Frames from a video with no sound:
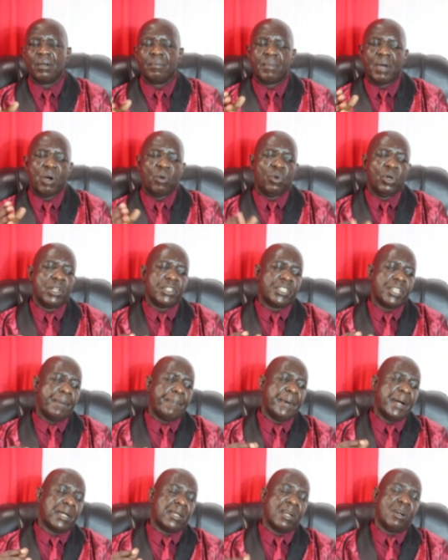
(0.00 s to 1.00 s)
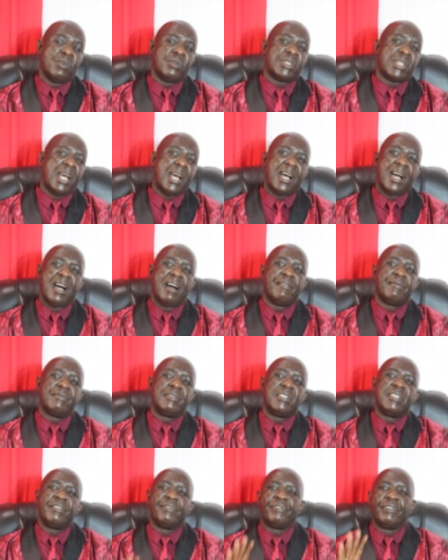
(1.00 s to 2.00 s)
My WhatsApp account, I
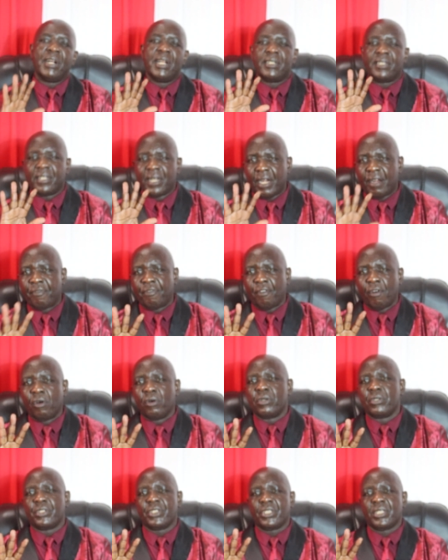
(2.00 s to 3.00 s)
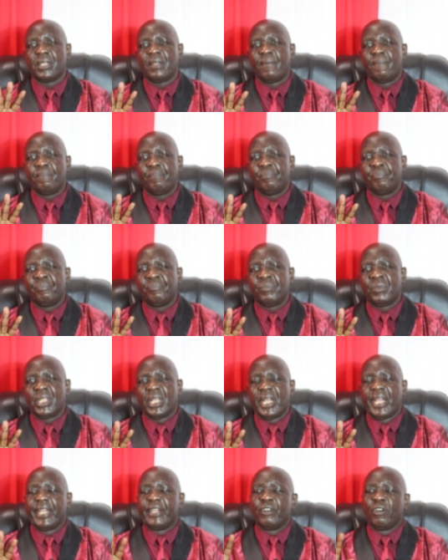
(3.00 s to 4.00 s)
have different 3 phones.
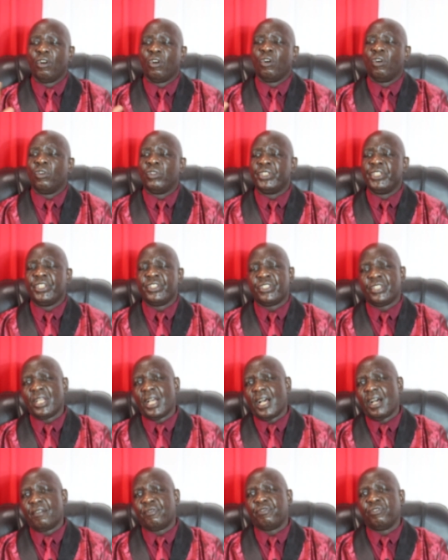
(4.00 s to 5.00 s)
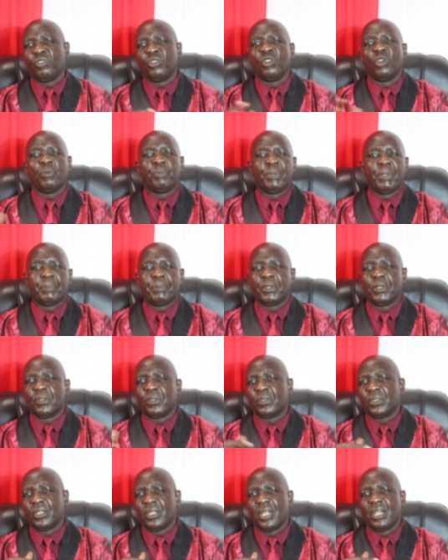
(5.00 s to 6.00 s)
And all these are full of
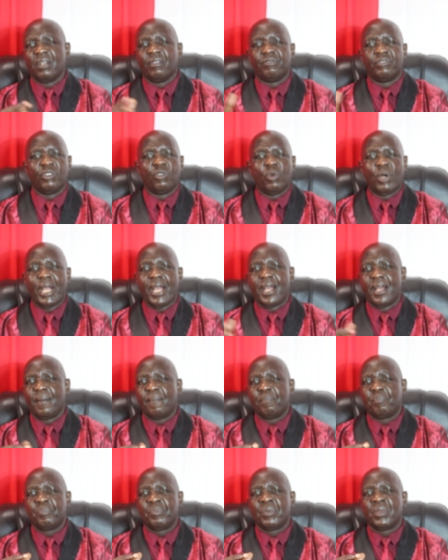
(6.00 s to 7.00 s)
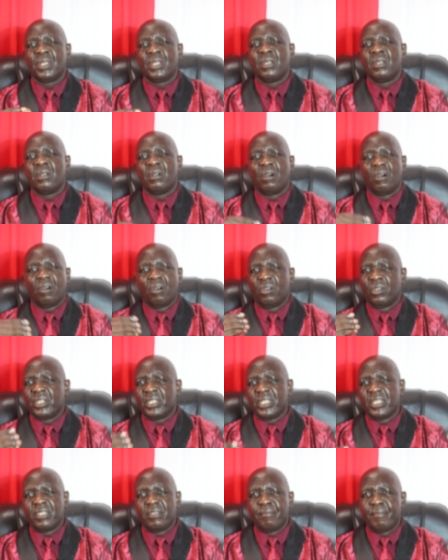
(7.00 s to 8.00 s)
people everywhere. On
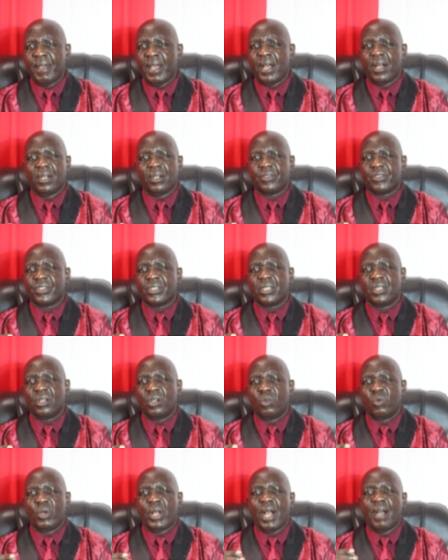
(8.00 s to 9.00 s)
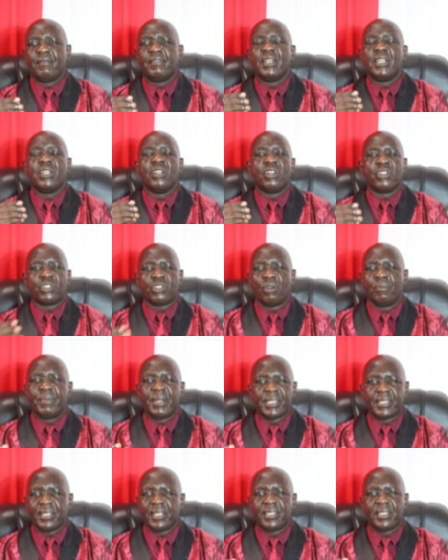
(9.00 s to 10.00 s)
emails, we have a lot of
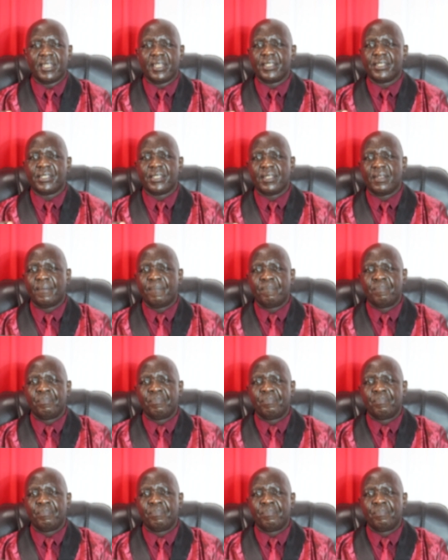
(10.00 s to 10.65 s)
messages.